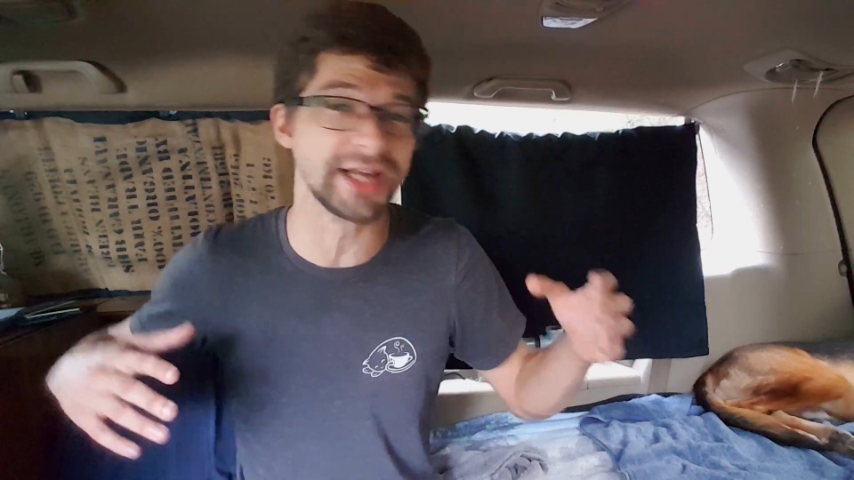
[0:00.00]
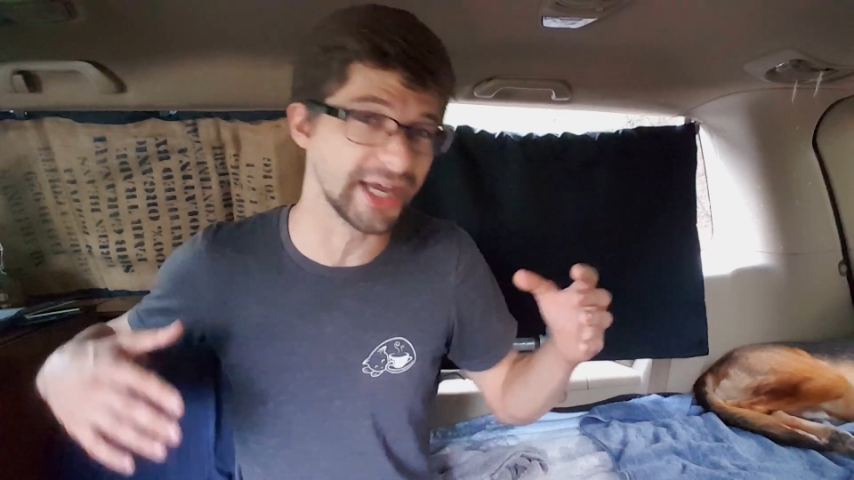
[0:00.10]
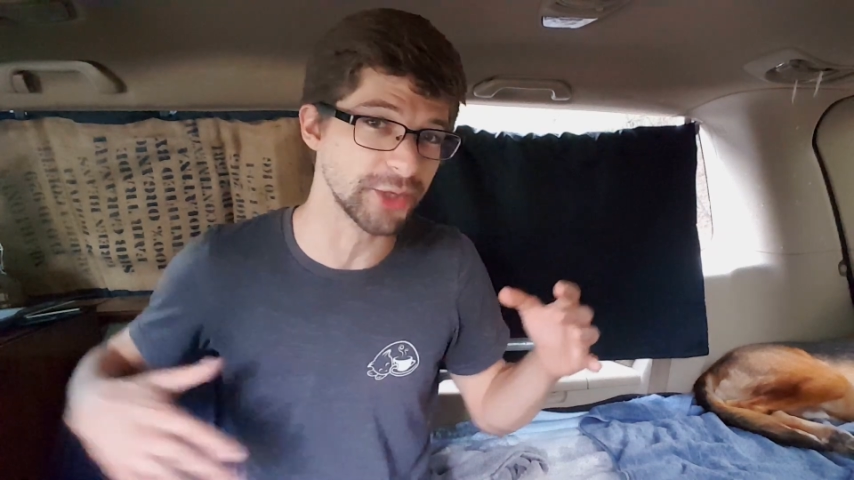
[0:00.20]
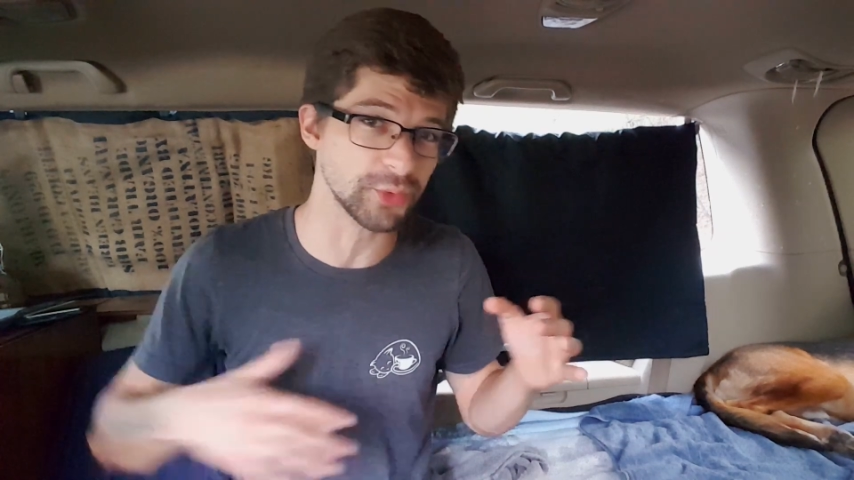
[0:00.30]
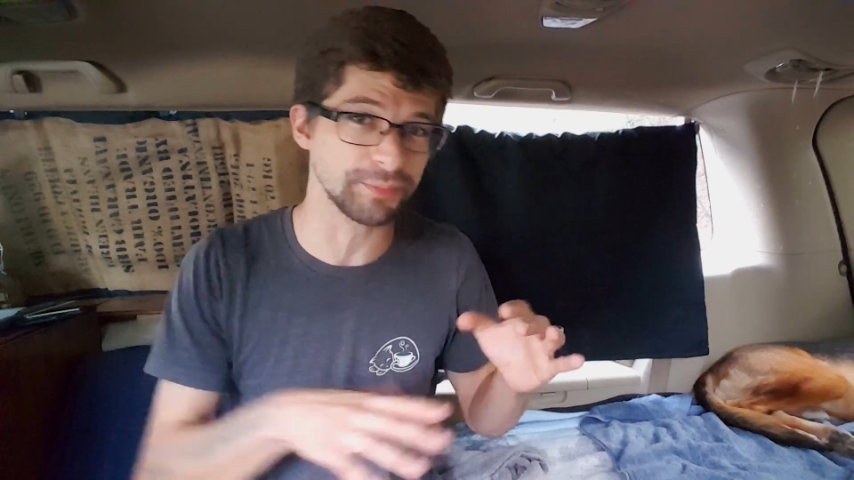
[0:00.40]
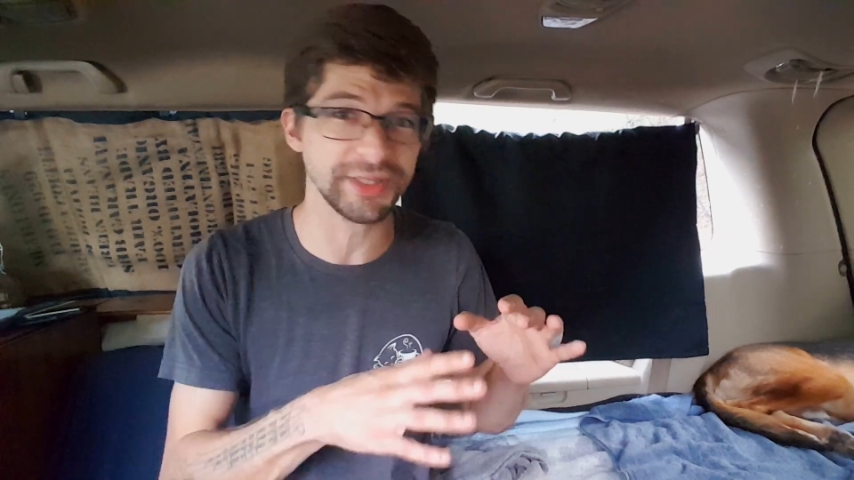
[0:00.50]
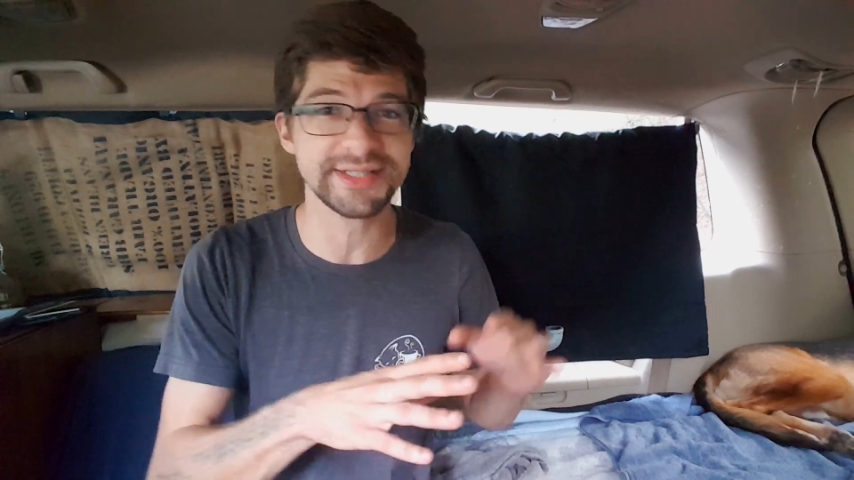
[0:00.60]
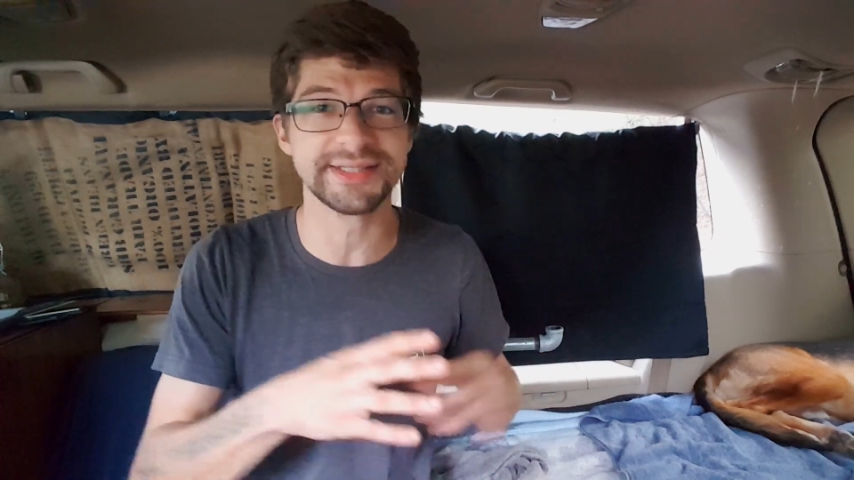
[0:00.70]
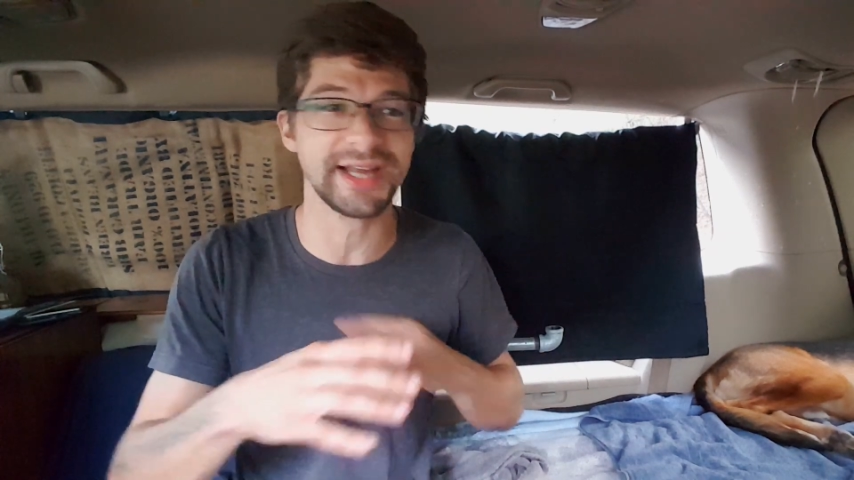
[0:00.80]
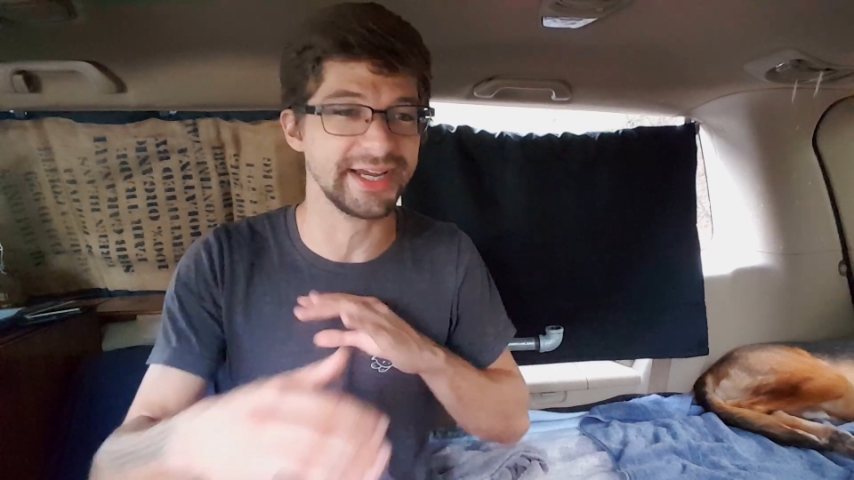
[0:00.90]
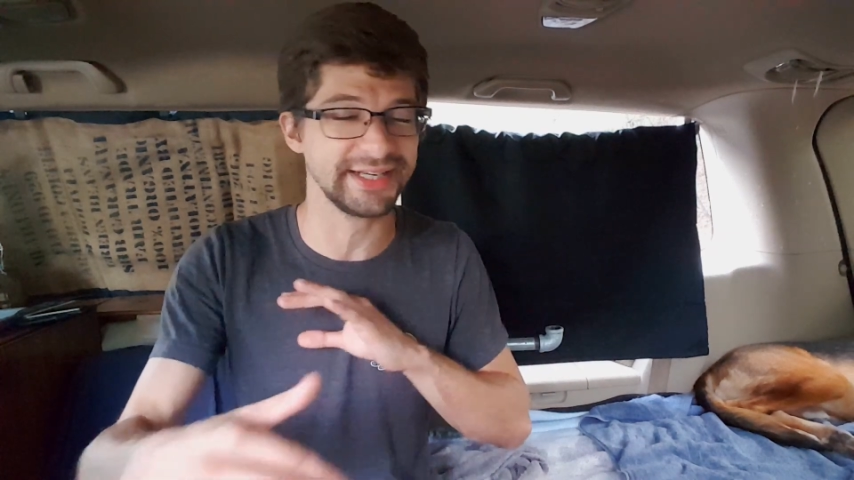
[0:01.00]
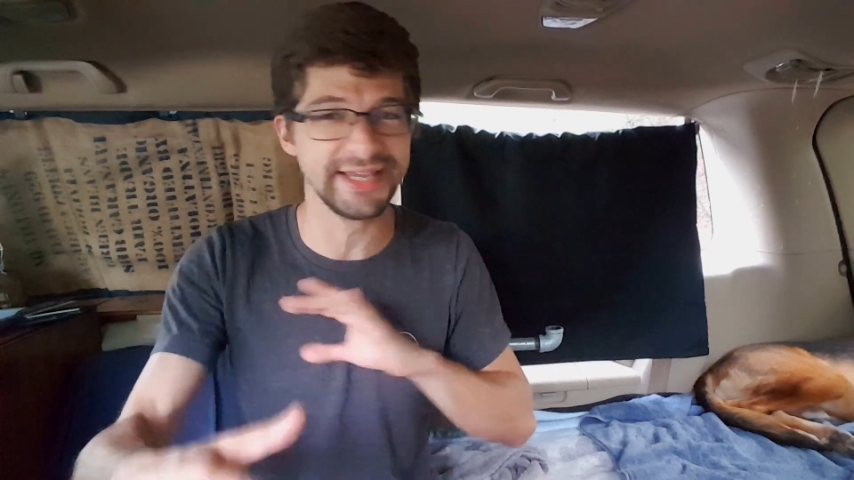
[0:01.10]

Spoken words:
I could replace it, I could